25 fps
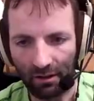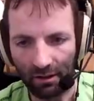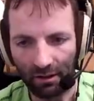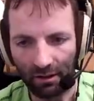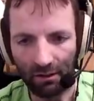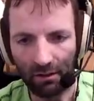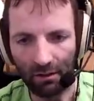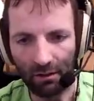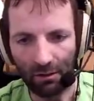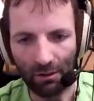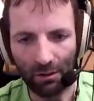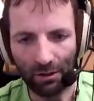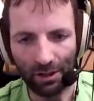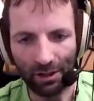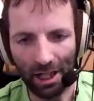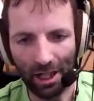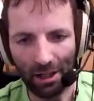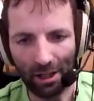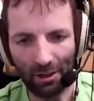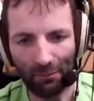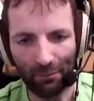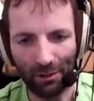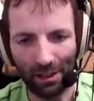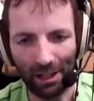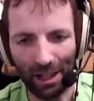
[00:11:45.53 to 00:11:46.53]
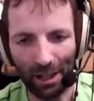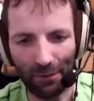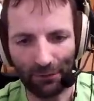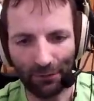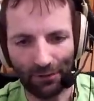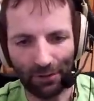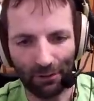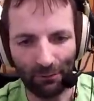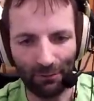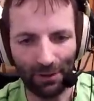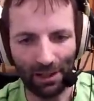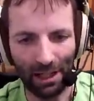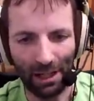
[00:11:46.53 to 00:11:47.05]
Oh, there we
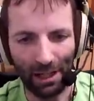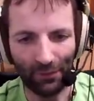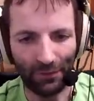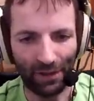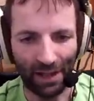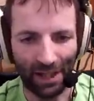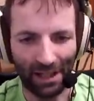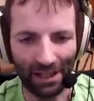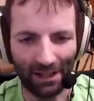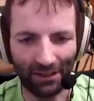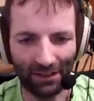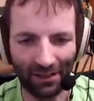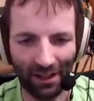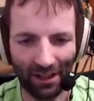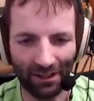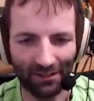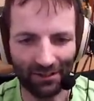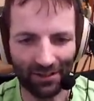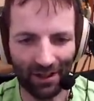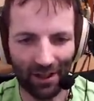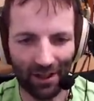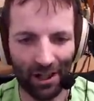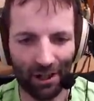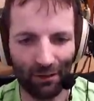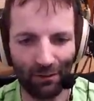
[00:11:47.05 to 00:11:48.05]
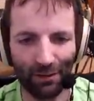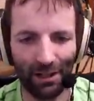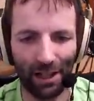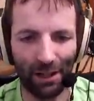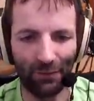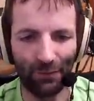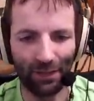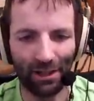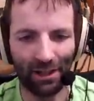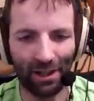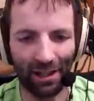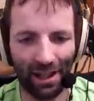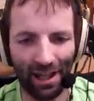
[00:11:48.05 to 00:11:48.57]
lift the inside tire. We
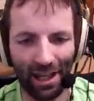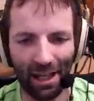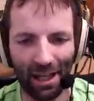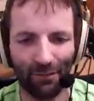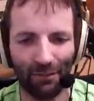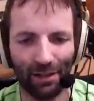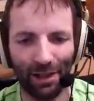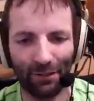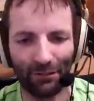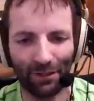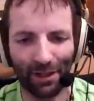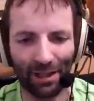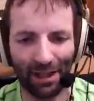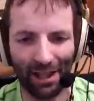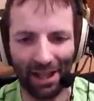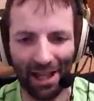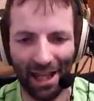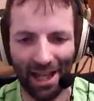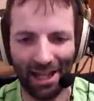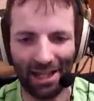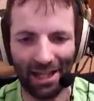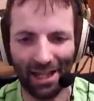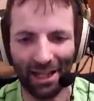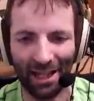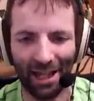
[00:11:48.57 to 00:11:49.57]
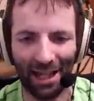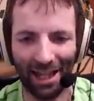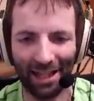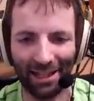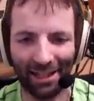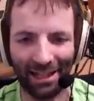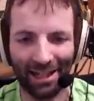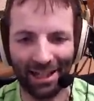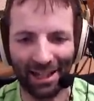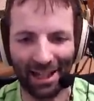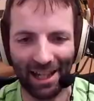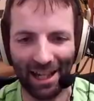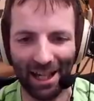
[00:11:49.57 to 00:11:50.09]
lift it again. We lift it again, again
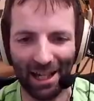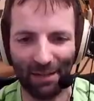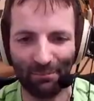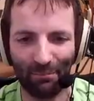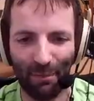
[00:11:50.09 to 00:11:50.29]
and again.